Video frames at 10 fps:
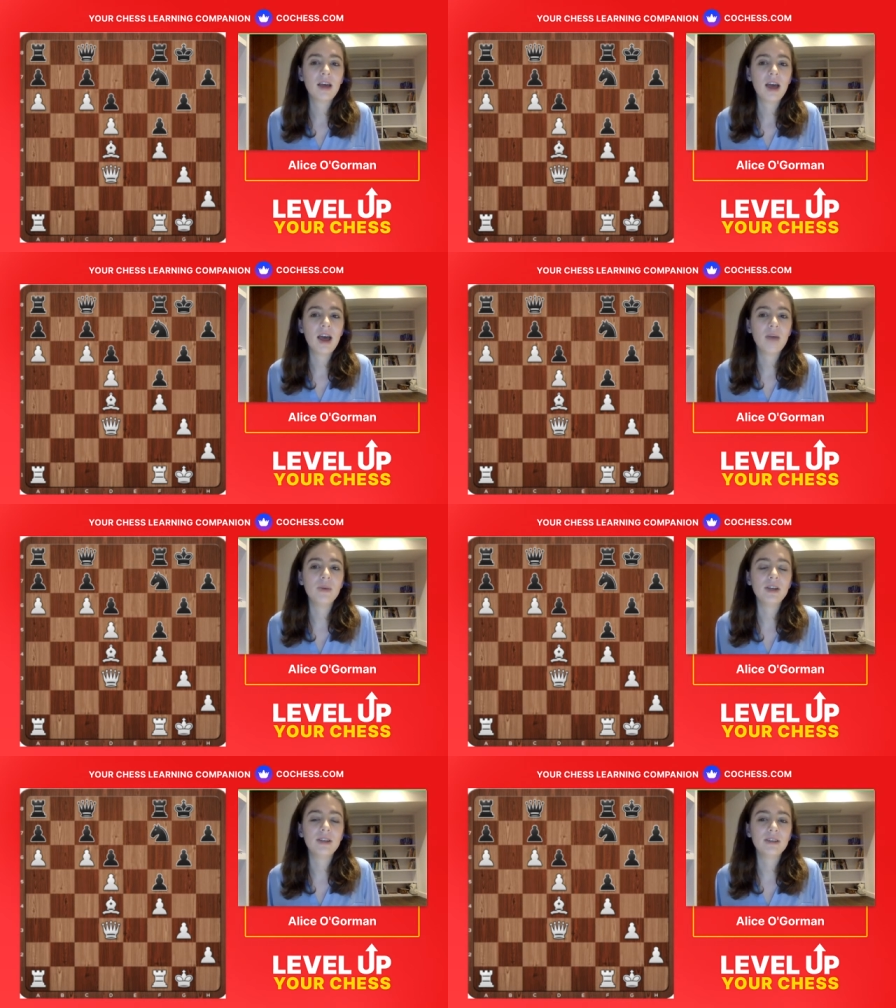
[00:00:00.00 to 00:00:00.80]
and
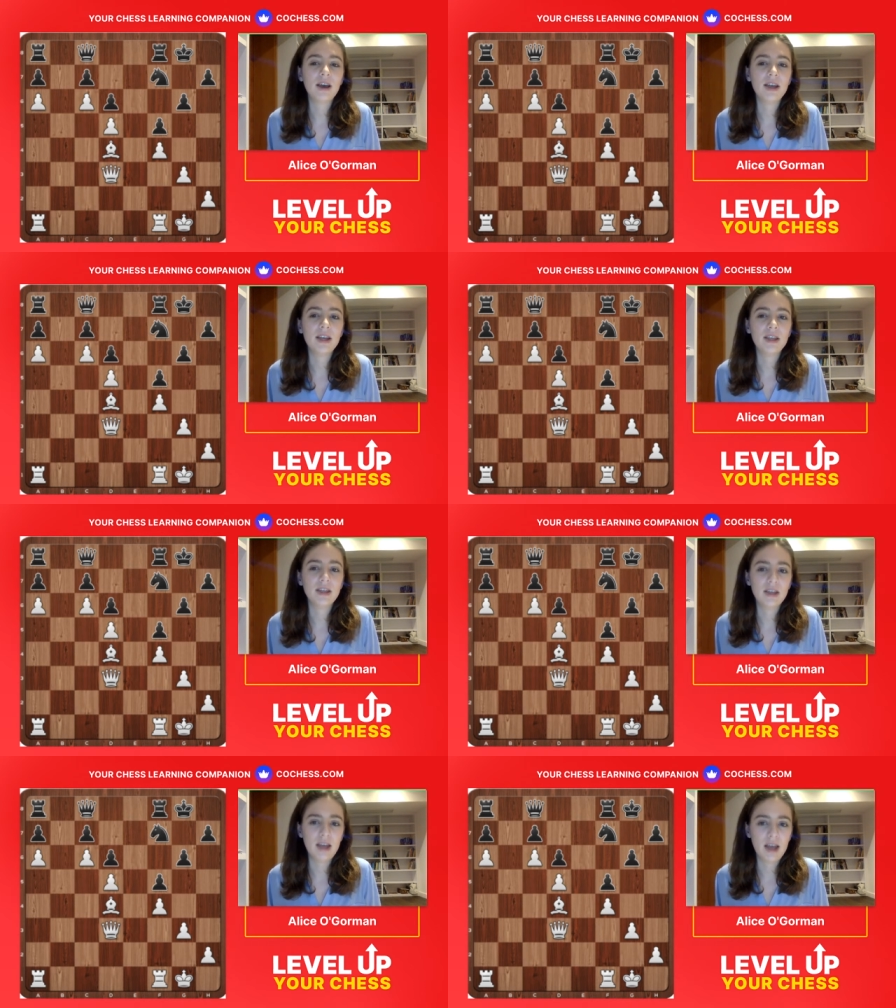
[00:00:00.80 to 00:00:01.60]
we decided
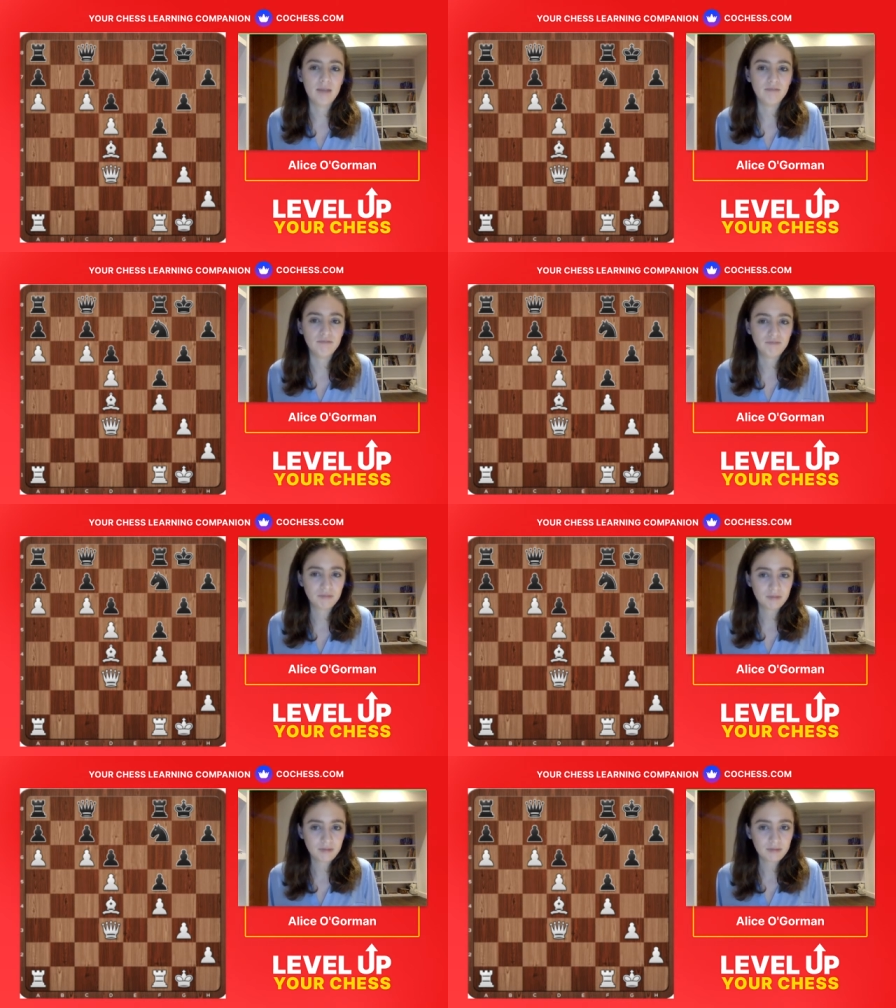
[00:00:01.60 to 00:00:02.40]
that
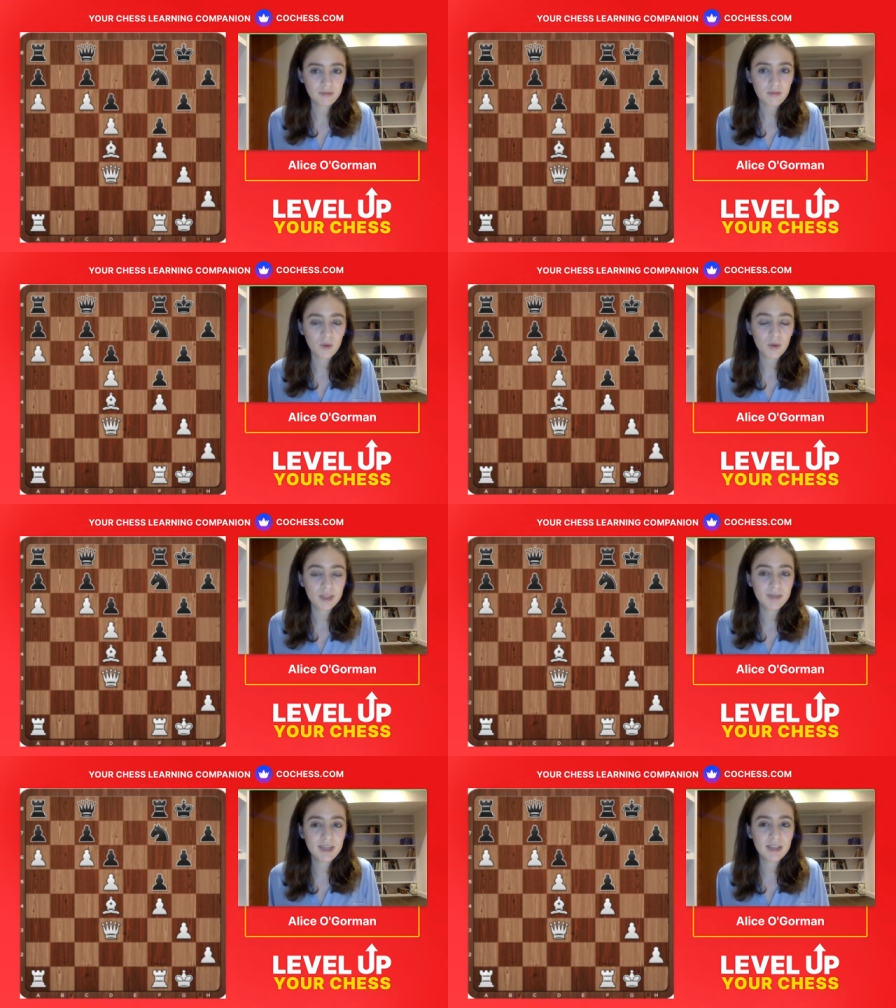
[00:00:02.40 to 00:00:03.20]
white's
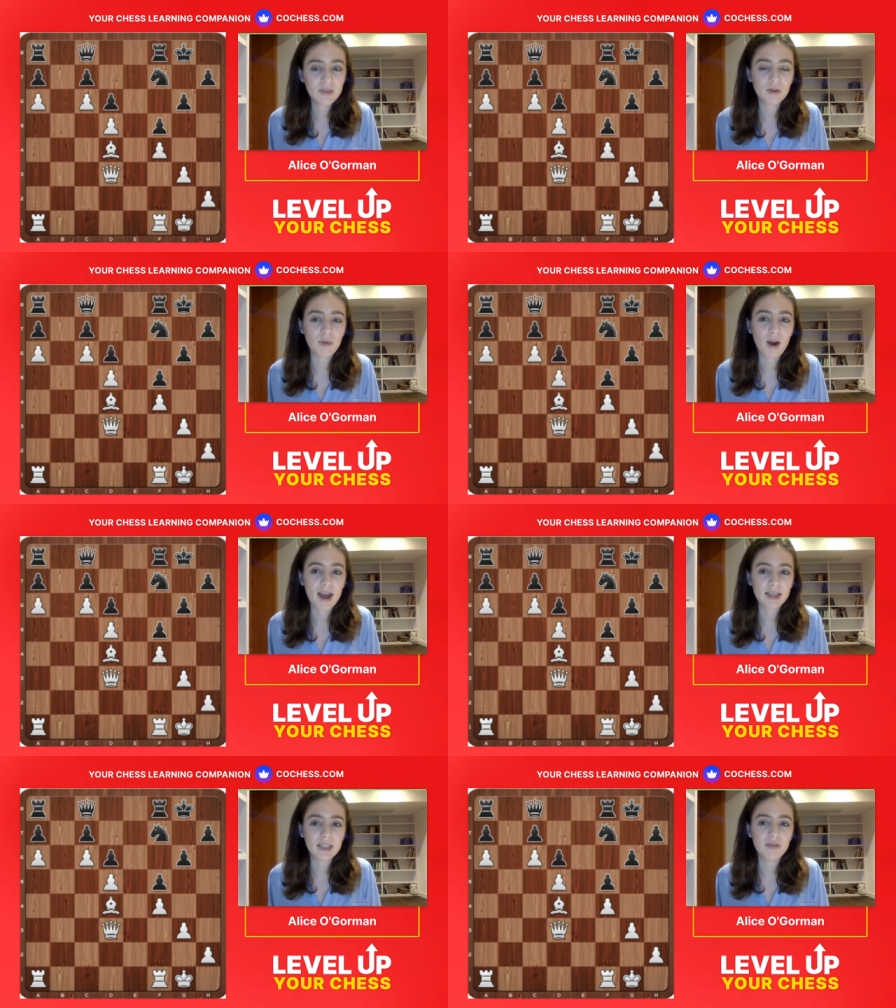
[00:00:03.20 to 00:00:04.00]
pieces were more
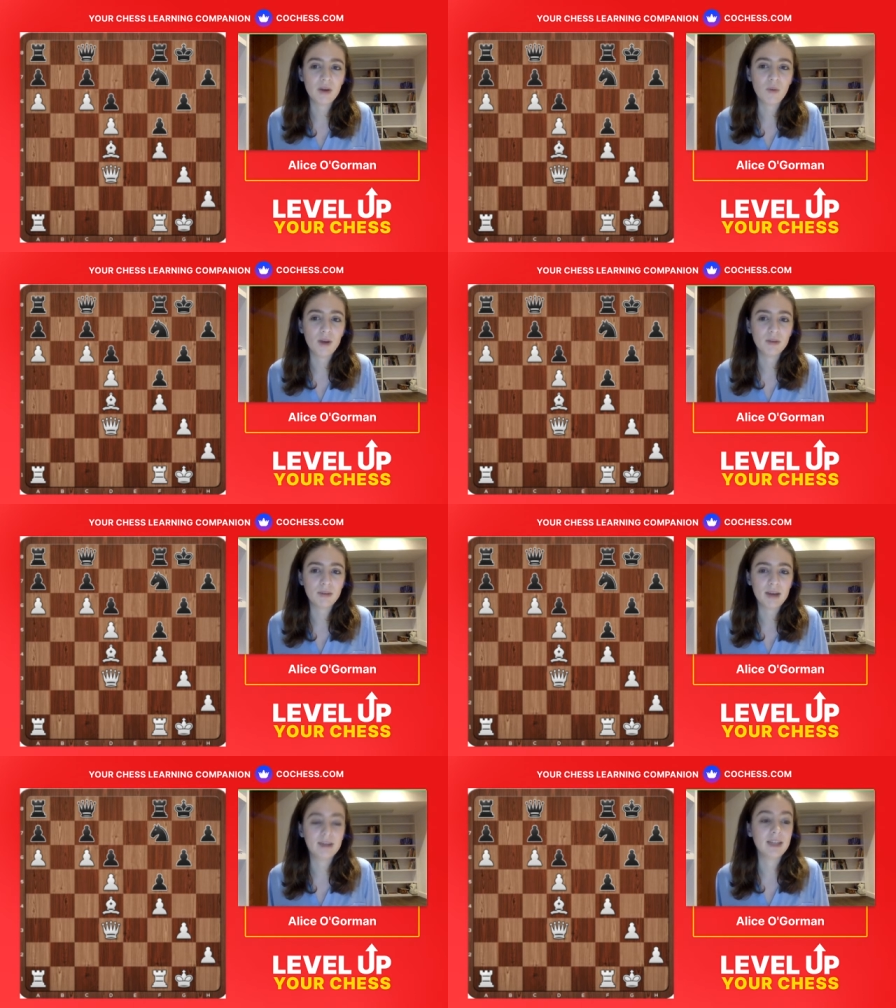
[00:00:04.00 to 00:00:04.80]
active and white was
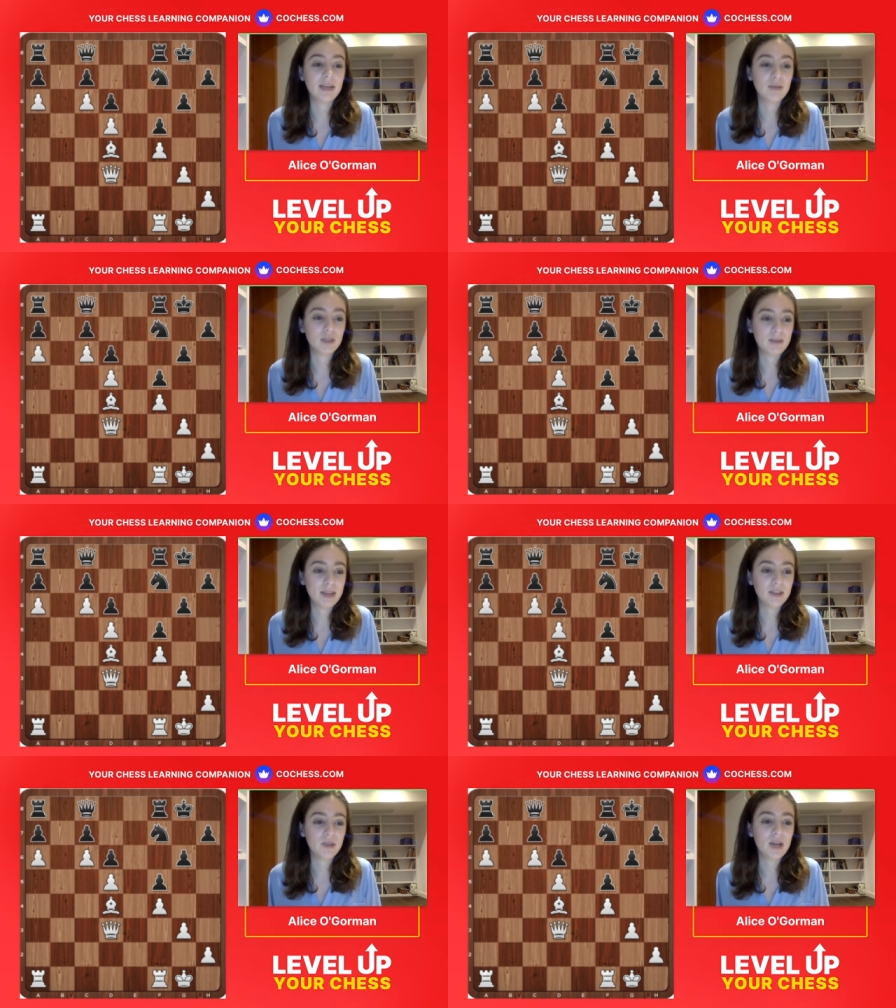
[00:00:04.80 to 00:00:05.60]
better because they had more
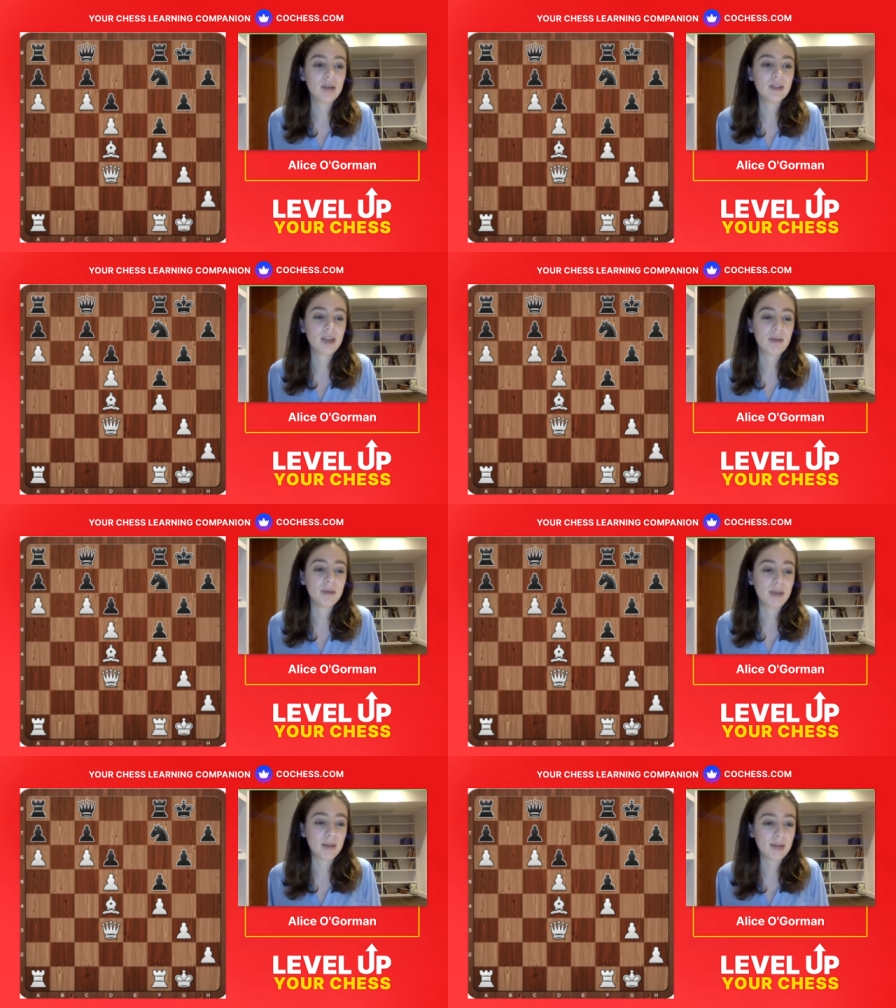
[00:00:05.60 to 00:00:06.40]
space. So now it's time to
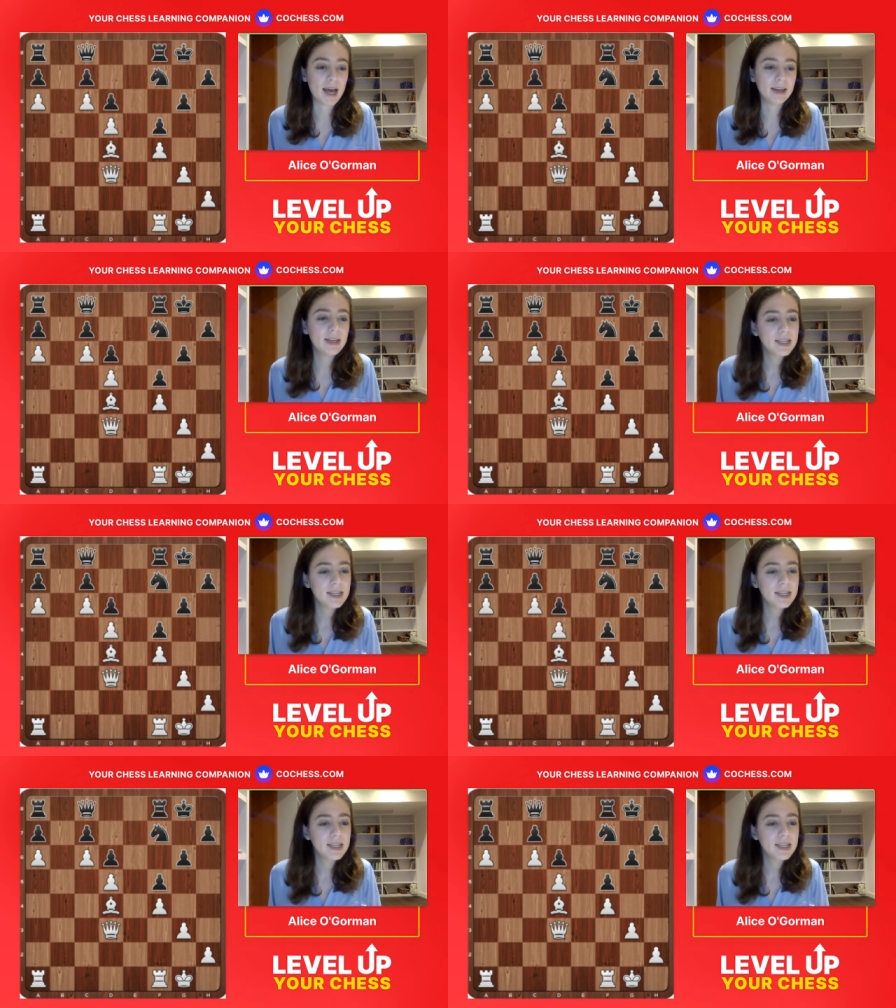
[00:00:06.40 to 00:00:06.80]
make a plan.